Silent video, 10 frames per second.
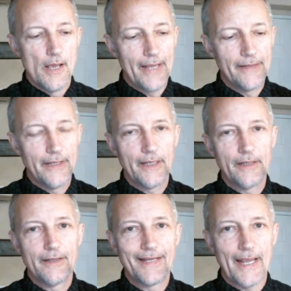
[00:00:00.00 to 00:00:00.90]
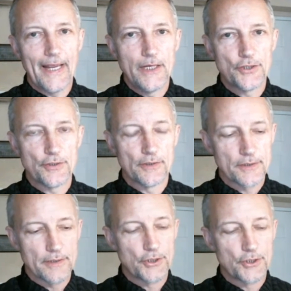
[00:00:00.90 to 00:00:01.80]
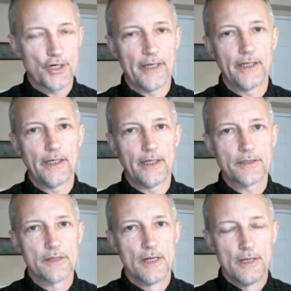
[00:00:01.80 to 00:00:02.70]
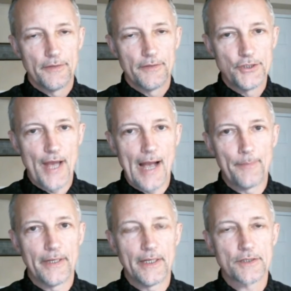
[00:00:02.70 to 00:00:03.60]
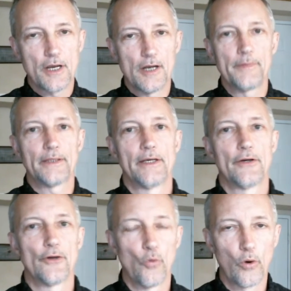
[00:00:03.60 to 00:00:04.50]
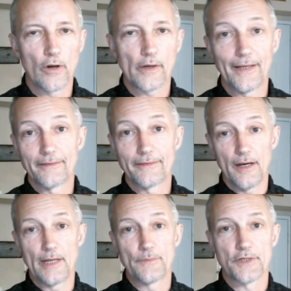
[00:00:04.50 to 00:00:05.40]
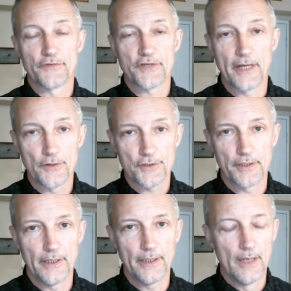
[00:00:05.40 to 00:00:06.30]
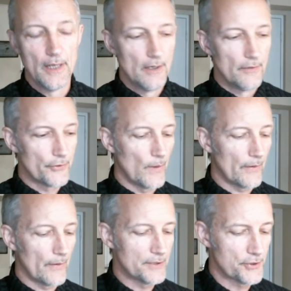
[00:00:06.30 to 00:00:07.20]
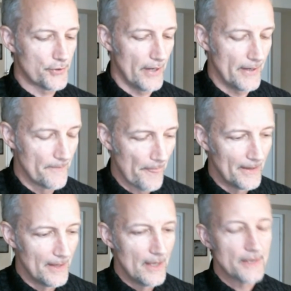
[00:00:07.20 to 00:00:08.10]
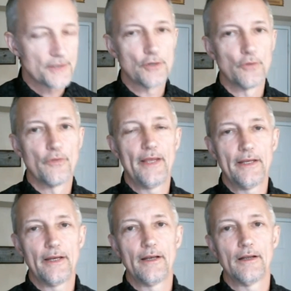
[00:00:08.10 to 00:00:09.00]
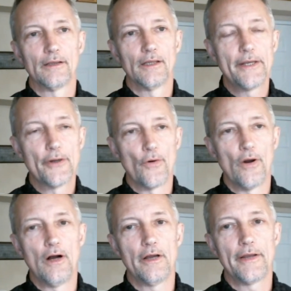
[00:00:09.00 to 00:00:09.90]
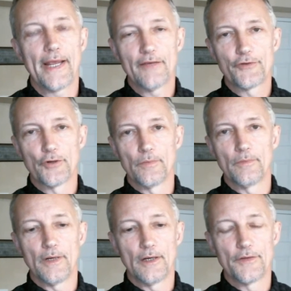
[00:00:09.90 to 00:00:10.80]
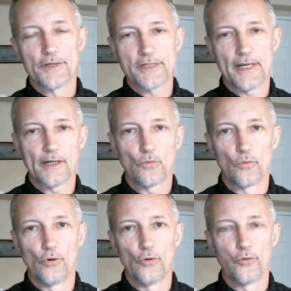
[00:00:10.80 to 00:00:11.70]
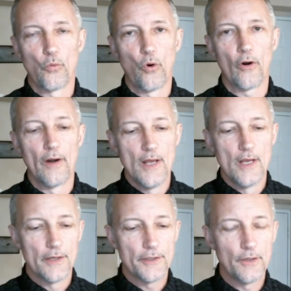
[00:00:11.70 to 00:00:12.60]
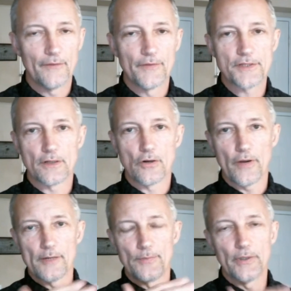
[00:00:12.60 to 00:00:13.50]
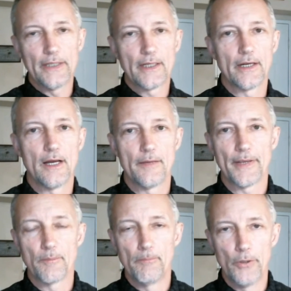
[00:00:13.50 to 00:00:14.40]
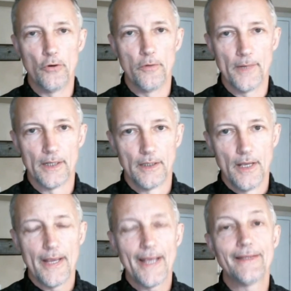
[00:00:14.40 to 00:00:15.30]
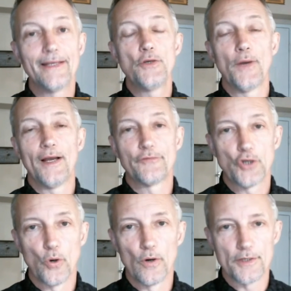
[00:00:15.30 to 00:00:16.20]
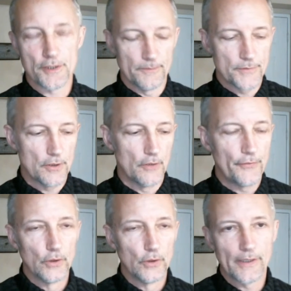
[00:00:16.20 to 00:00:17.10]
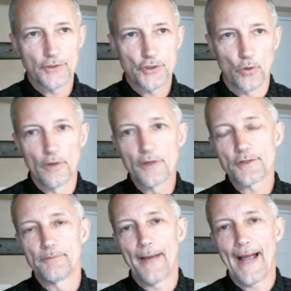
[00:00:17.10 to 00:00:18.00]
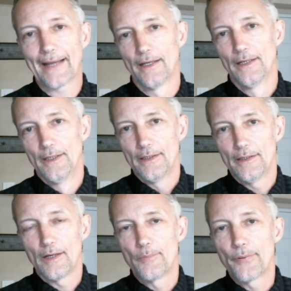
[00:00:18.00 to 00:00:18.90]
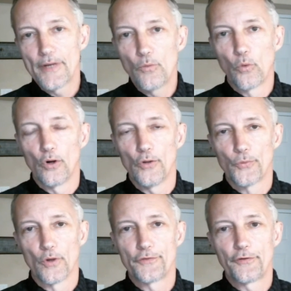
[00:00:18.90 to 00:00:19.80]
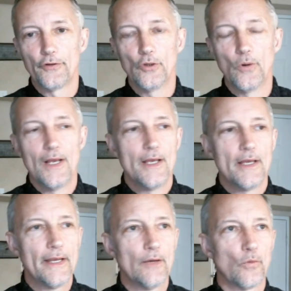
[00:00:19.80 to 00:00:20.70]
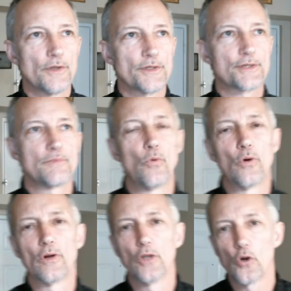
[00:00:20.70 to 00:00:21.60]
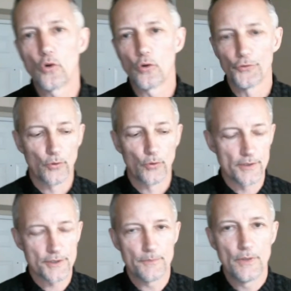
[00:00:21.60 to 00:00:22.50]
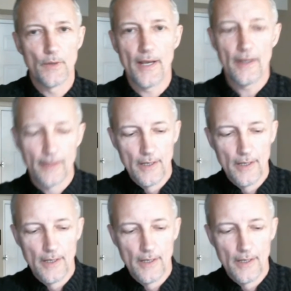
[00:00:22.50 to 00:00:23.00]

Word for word: and then the Asians, the Chinese, the Japanese coming there to work in times of scarcity throughout history. So then later on, after uh, the Second World War, you have this incredible economic boom. And then you have tourism. So if you look at tourism back uh, pre World War II, it was more local tourism. You had,